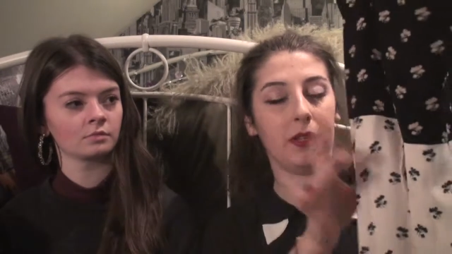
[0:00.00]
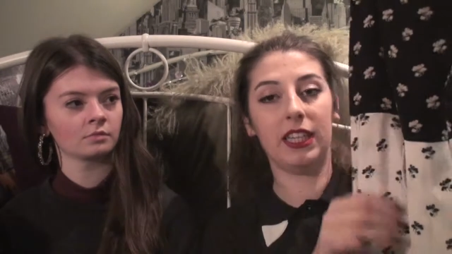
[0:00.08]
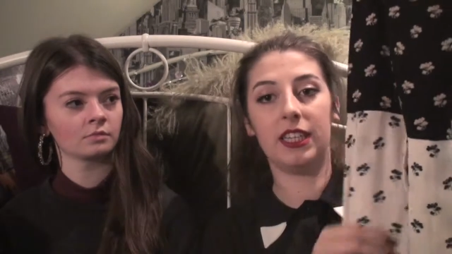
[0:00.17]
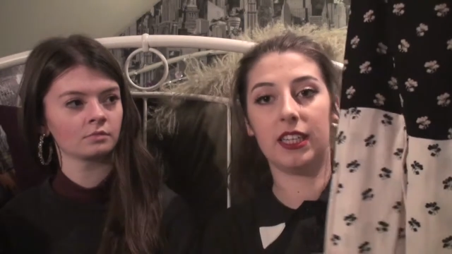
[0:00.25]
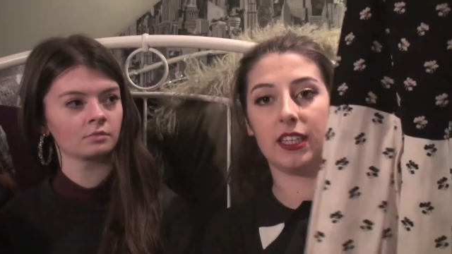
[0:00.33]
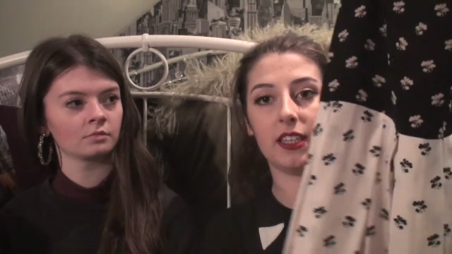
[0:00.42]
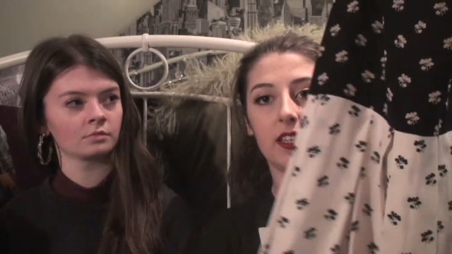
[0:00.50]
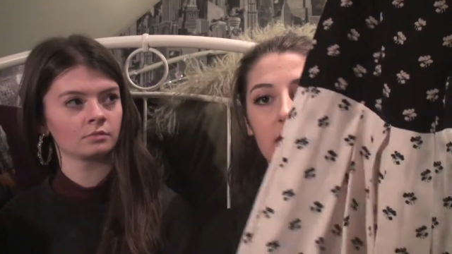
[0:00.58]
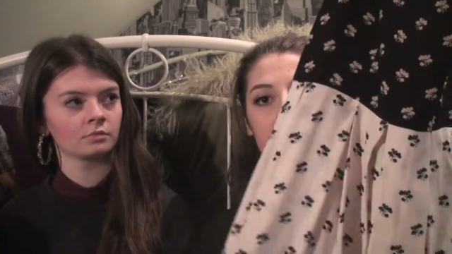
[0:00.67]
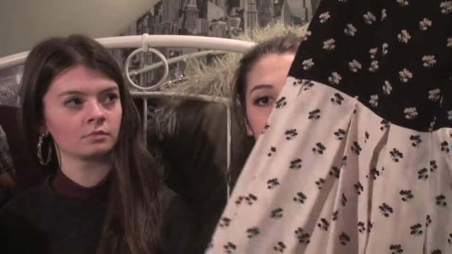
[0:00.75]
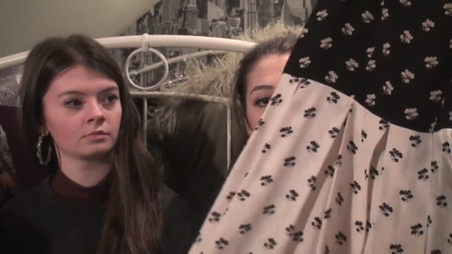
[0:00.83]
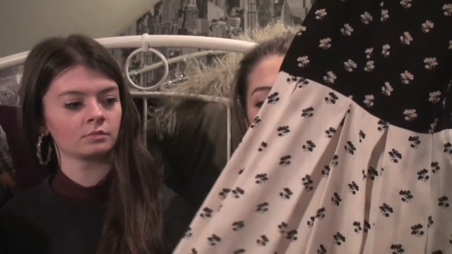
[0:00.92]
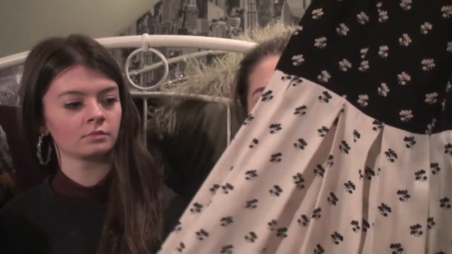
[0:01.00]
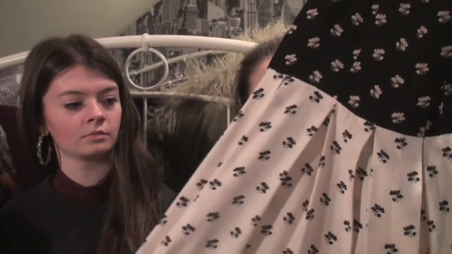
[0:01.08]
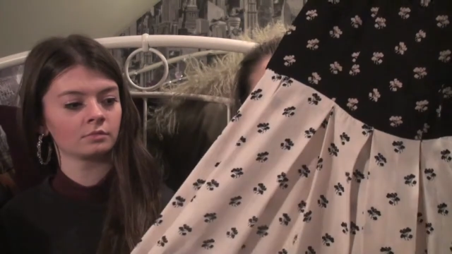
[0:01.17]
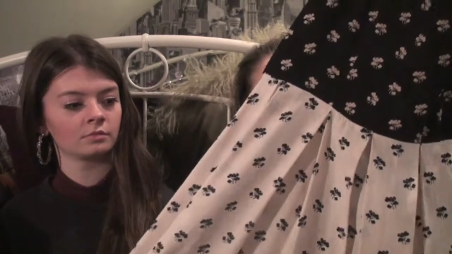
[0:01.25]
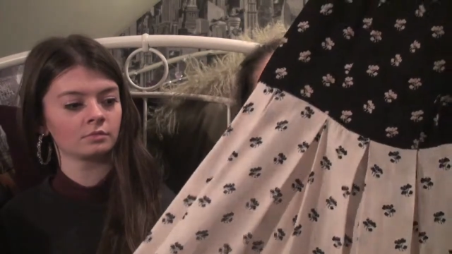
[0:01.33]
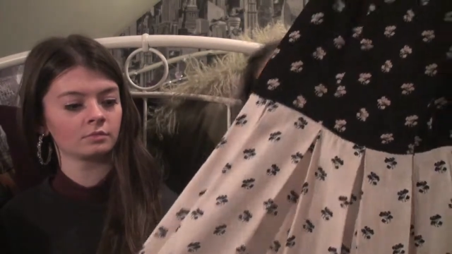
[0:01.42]
Speaker 1: pleated,
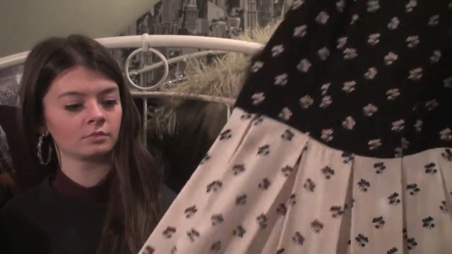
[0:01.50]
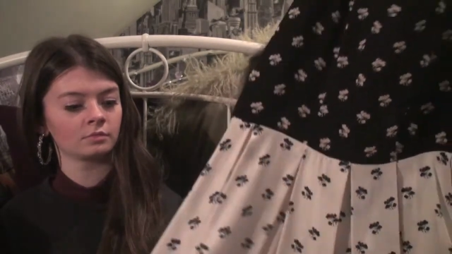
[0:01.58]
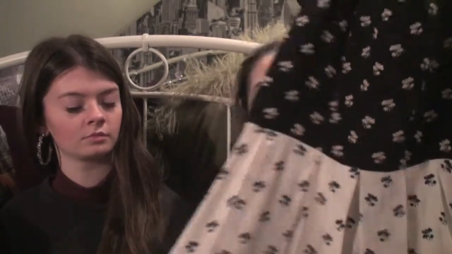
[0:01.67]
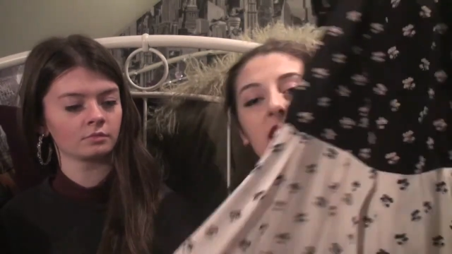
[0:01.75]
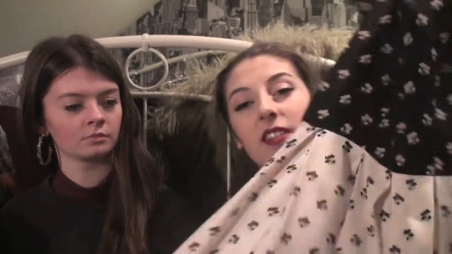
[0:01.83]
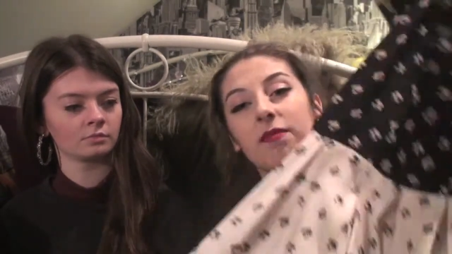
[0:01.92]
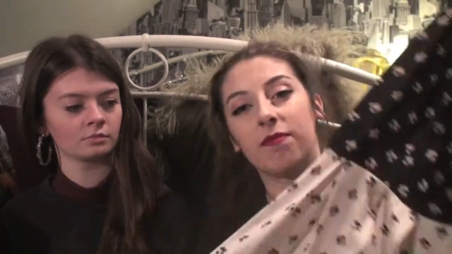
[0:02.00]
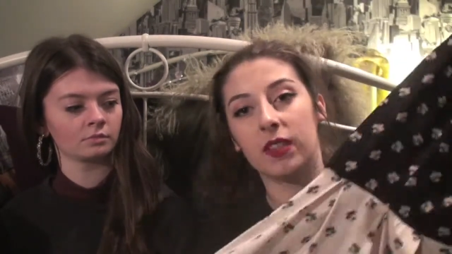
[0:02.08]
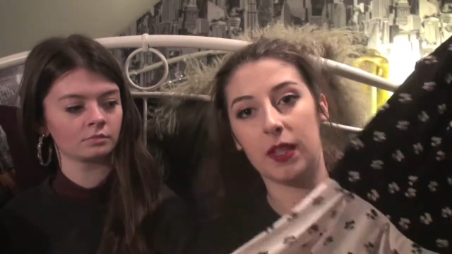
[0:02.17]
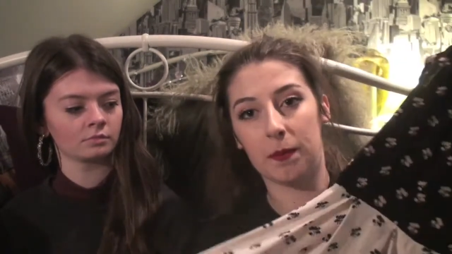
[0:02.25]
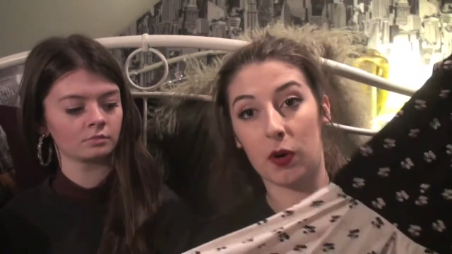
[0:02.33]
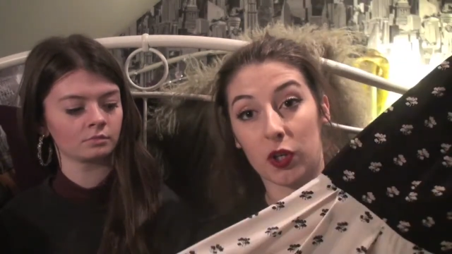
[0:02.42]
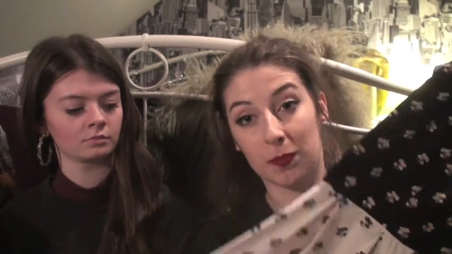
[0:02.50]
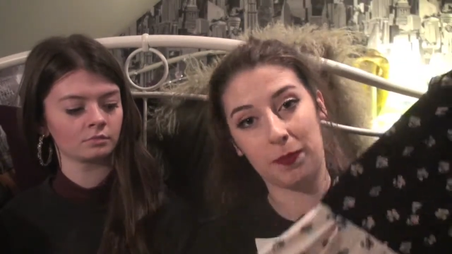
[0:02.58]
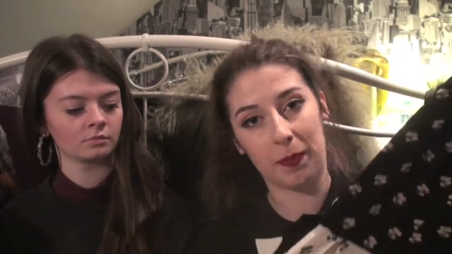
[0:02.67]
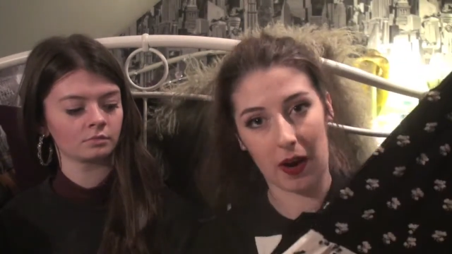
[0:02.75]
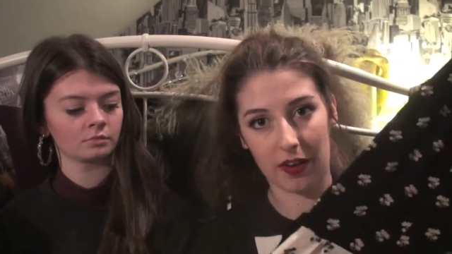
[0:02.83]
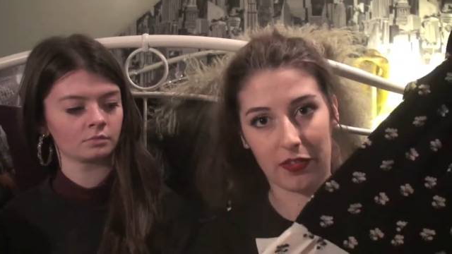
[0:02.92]
well it's not skirt, it's the bottom
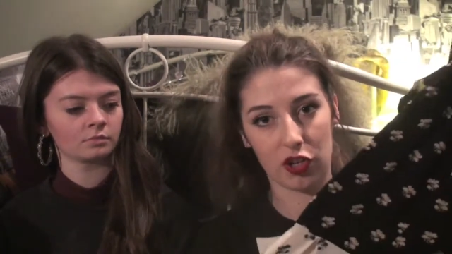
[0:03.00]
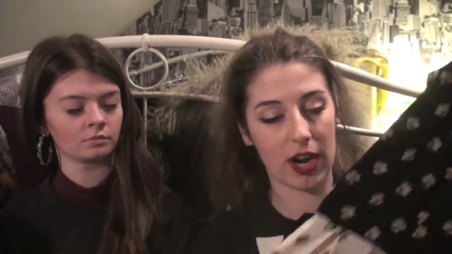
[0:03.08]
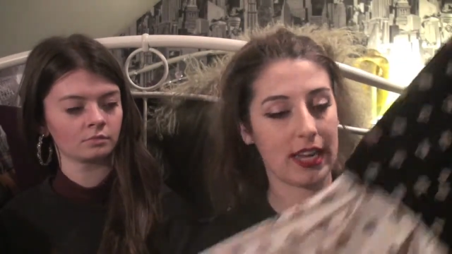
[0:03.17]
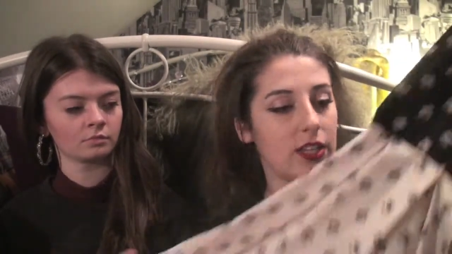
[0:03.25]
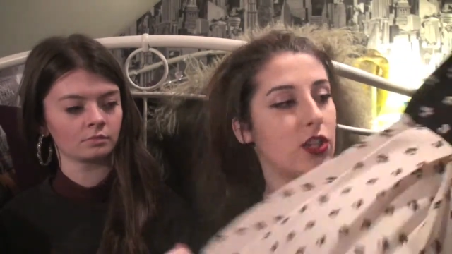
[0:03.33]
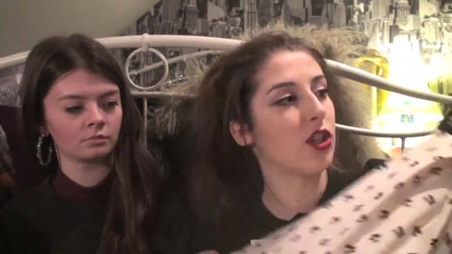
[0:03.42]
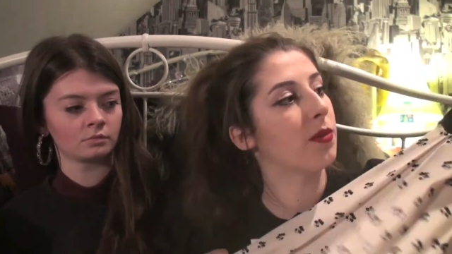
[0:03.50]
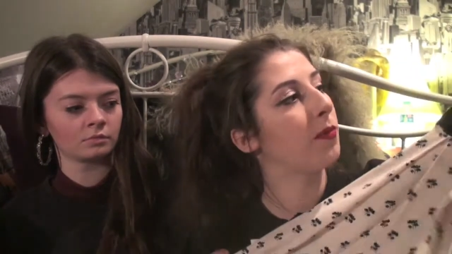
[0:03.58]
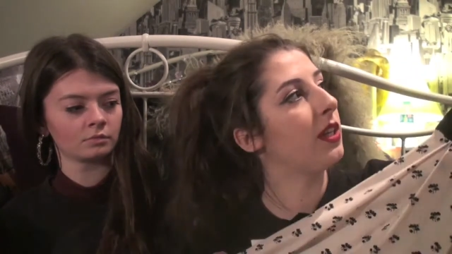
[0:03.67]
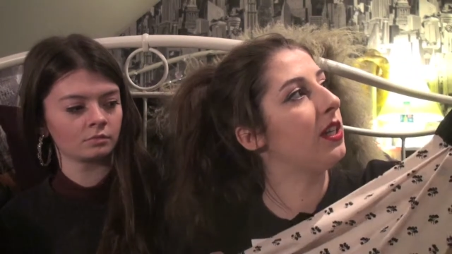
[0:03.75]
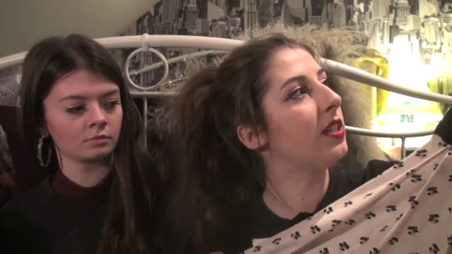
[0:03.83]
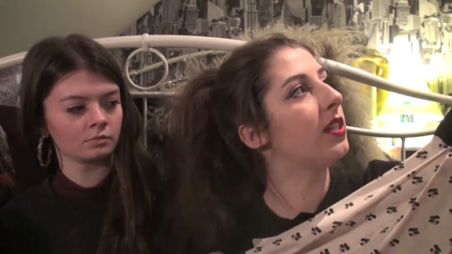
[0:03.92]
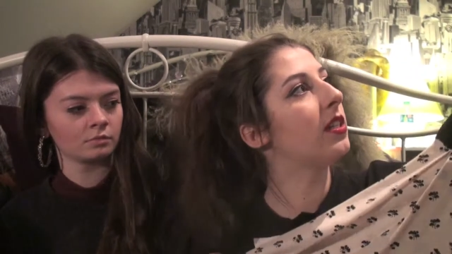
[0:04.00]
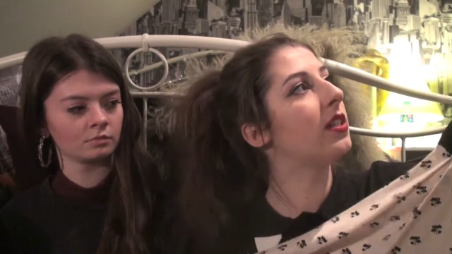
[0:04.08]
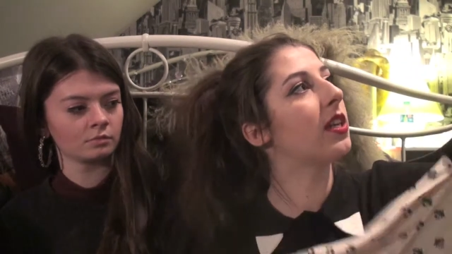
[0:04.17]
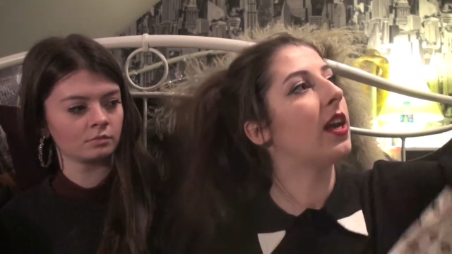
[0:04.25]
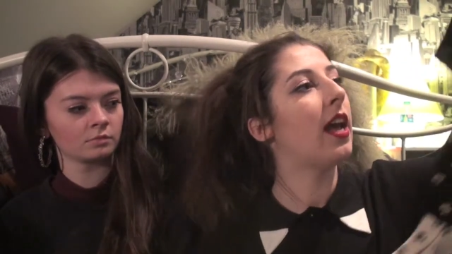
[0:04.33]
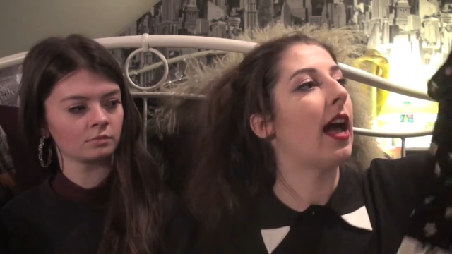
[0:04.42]
part of the dress, it's just
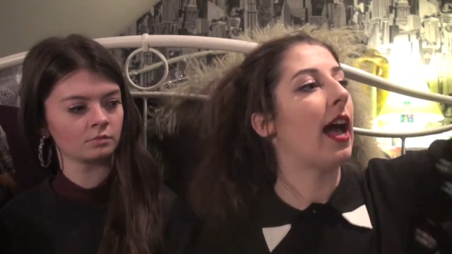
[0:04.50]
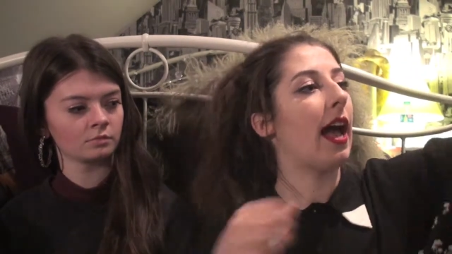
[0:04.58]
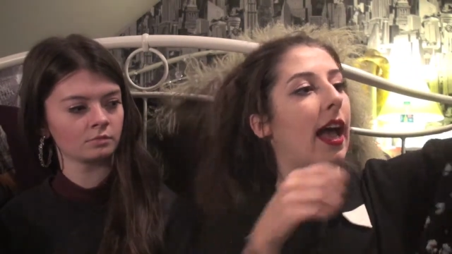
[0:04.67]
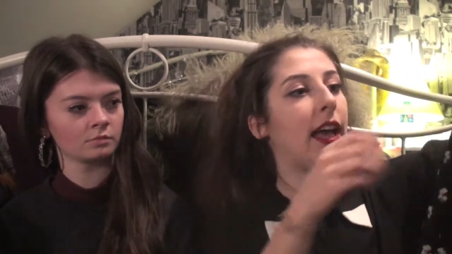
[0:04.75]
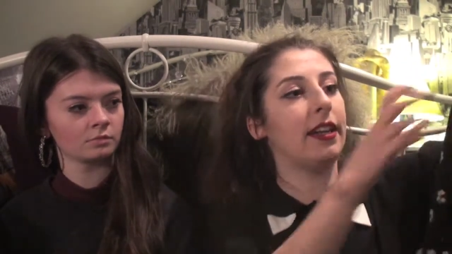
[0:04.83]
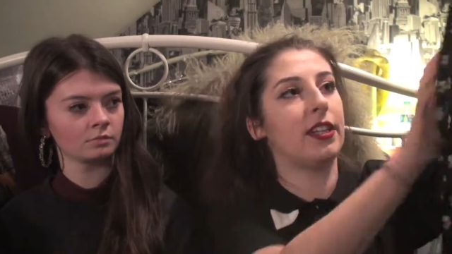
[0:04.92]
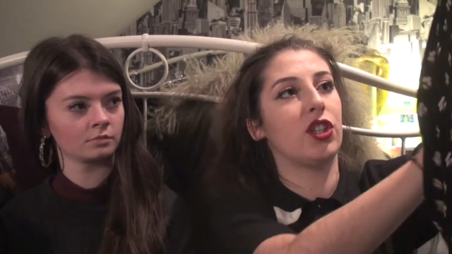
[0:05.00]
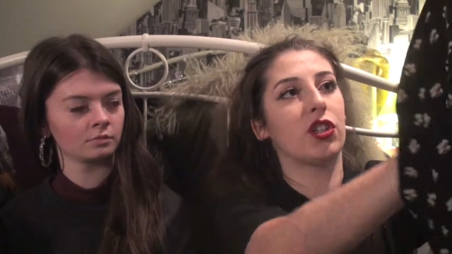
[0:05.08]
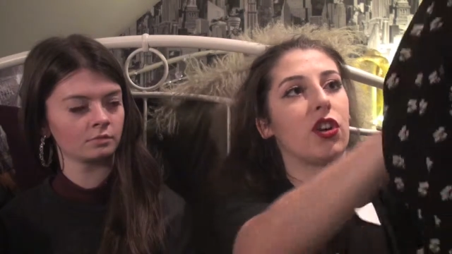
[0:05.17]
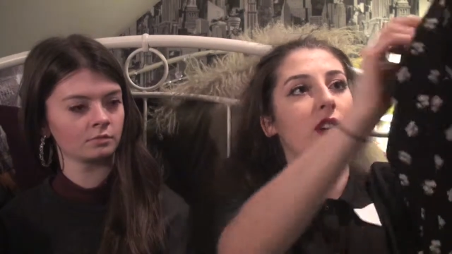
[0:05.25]
pleated, and it's just